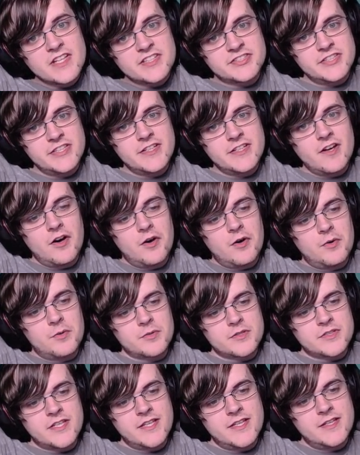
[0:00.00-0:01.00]
She
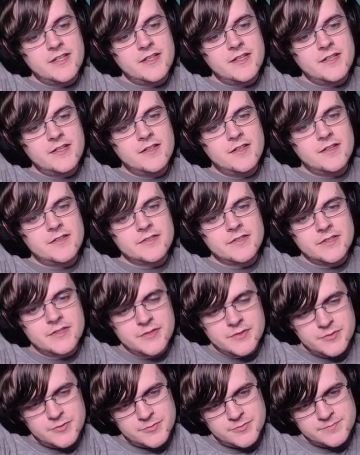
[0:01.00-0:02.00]
gon' kill
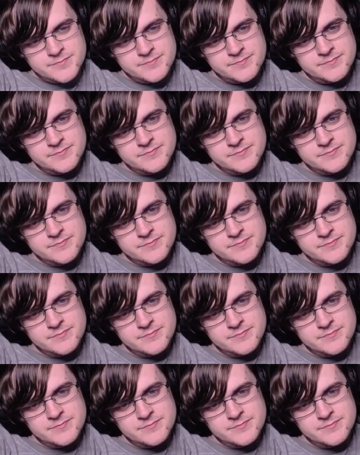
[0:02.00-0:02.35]
you.